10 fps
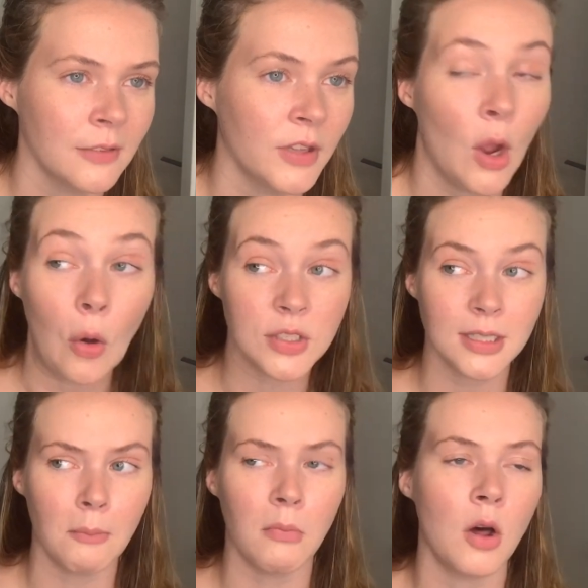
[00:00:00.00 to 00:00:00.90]
of the old and
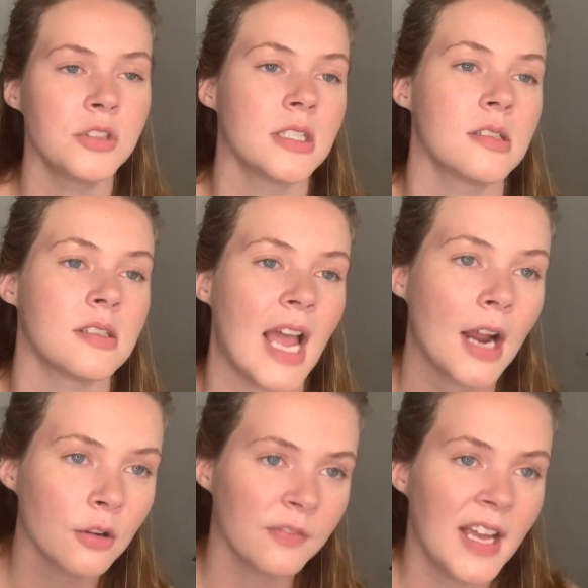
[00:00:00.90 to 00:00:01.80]
the Malden
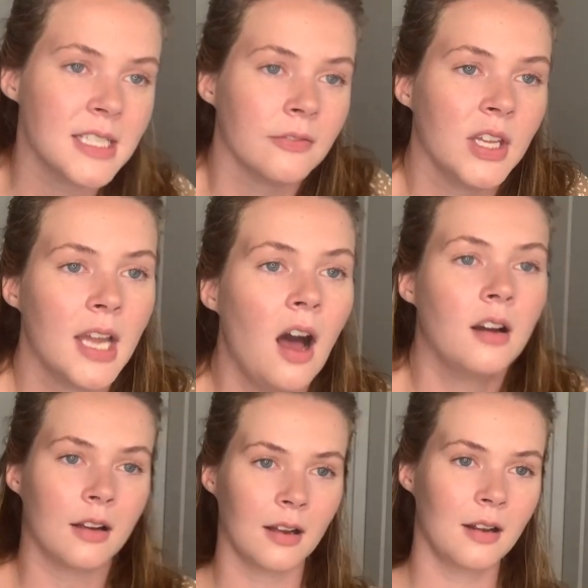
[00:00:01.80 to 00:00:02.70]
sacrifice of the young.